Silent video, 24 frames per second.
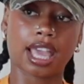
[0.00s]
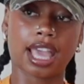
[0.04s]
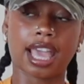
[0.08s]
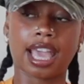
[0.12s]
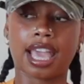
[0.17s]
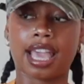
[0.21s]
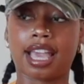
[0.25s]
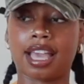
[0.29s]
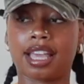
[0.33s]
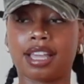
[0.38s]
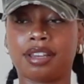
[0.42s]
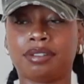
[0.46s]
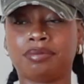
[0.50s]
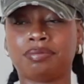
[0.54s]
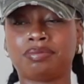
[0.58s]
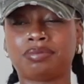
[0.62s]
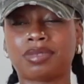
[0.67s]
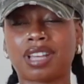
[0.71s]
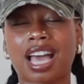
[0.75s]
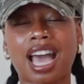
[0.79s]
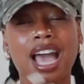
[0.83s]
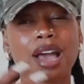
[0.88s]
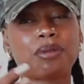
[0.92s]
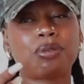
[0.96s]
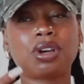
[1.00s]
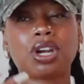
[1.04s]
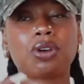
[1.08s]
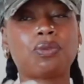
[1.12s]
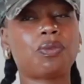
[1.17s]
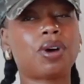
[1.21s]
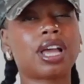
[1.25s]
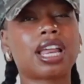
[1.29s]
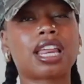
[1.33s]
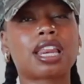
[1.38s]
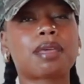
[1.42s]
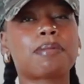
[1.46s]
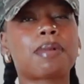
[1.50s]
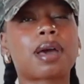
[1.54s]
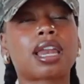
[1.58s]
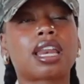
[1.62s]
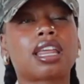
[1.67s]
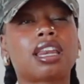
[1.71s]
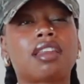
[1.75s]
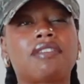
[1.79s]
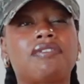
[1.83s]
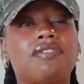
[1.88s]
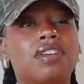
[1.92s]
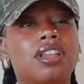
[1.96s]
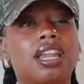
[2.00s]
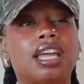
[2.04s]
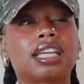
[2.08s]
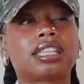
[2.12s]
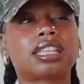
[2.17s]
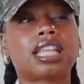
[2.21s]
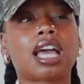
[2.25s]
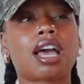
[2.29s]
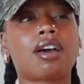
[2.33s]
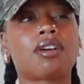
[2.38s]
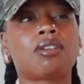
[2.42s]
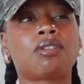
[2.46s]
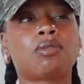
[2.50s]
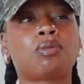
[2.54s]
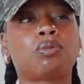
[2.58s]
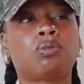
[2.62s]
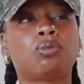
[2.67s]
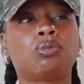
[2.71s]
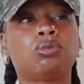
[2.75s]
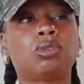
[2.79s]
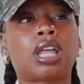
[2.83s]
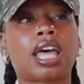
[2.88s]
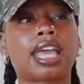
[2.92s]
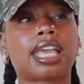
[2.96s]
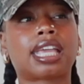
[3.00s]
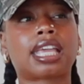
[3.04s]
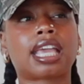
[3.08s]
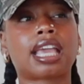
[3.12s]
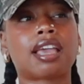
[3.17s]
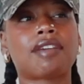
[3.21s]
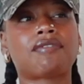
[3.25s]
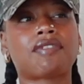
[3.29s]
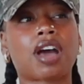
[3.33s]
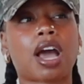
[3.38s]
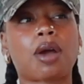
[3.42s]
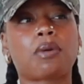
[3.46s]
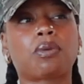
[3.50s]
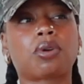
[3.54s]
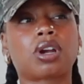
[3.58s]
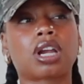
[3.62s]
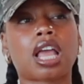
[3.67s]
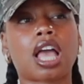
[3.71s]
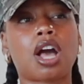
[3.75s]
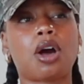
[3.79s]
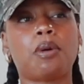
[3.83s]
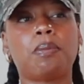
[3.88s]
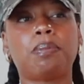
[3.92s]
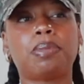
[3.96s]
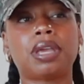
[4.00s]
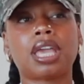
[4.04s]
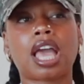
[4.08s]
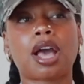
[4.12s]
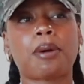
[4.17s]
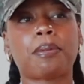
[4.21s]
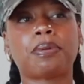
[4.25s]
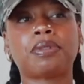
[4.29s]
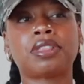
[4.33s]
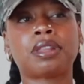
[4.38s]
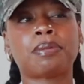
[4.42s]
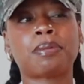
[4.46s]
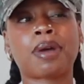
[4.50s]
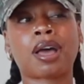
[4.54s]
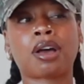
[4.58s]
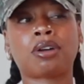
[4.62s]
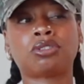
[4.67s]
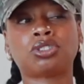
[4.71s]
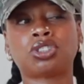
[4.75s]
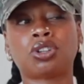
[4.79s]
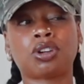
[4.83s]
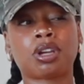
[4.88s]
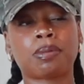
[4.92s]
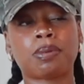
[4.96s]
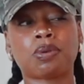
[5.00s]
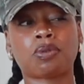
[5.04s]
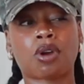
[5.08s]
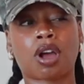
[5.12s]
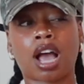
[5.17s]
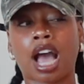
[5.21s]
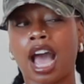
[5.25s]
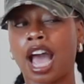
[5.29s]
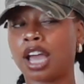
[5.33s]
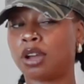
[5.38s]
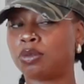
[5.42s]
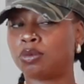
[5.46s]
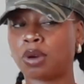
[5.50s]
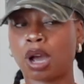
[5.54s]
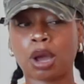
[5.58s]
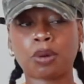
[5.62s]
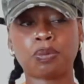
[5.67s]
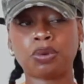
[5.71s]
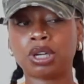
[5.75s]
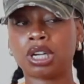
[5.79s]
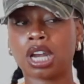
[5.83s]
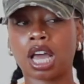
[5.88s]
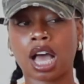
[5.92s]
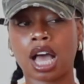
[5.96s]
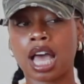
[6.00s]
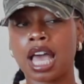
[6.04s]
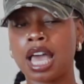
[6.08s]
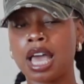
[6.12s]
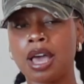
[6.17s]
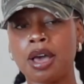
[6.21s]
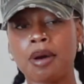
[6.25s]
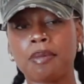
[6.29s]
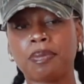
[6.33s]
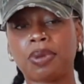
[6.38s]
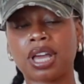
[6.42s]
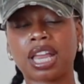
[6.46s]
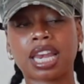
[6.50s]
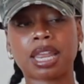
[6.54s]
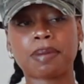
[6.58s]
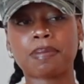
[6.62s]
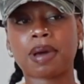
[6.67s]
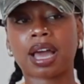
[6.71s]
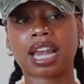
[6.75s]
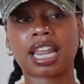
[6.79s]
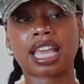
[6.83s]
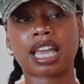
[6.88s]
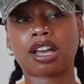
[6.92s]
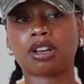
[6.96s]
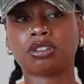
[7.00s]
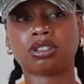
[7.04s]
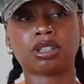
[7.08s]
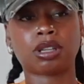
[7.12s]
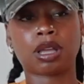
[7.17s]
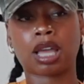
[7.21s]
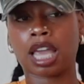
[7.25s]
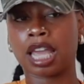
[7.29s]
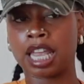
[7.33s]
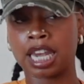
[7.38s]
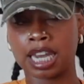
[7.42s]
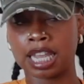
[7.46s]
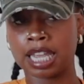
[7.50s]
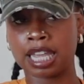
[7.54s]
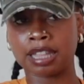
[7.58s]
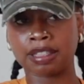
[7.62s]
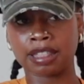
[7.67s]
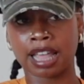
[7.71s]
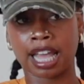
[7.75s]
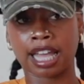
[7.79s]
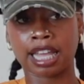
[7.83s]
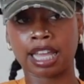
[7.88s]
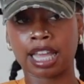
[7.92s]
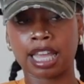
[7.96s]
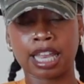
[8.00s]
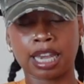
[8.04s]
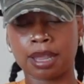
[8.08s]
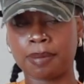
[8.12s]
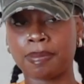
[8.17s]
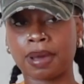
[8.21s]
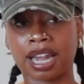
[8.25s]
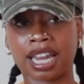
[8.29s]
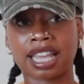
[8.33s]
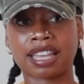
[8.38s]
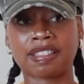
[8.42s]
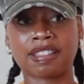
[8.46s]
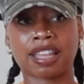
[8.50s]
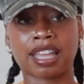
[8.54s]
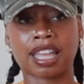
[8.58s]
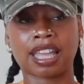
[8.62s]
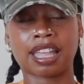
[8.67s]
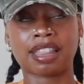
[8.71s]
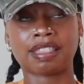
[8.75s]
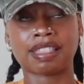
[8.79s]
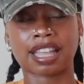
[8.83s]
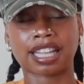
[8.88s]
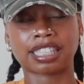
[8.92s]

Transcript: And I wouldn't want anybody to feel like that. Like, if I were to help be helping them out, don't get me wrong. I would not put anybody else, anybody in